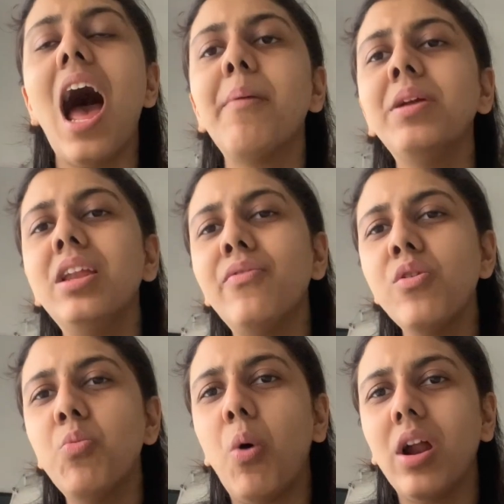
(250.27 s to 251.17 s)
I mean, if
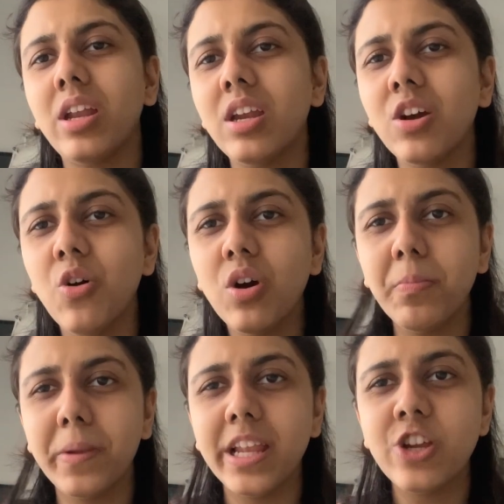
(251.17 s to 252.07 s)
you wanted to go
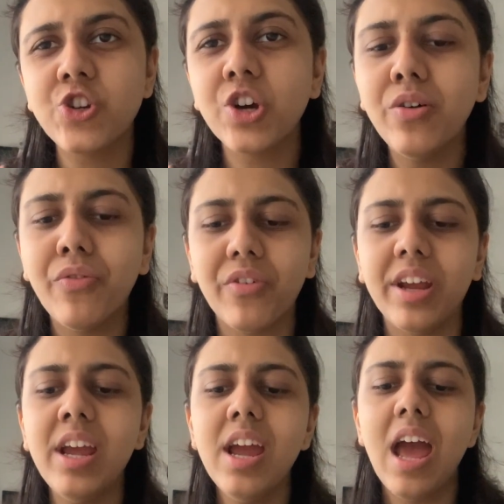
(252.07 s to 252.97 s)
completely sugar
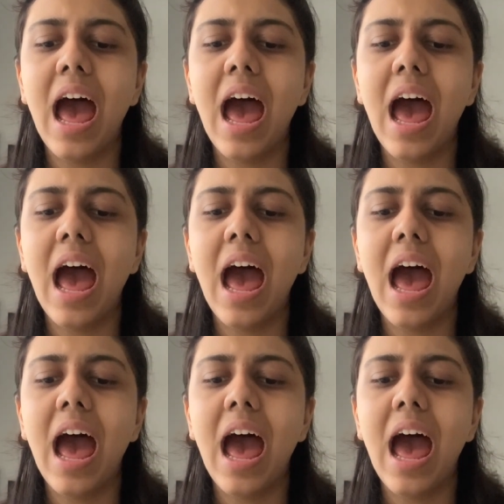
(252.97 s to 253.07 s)
free,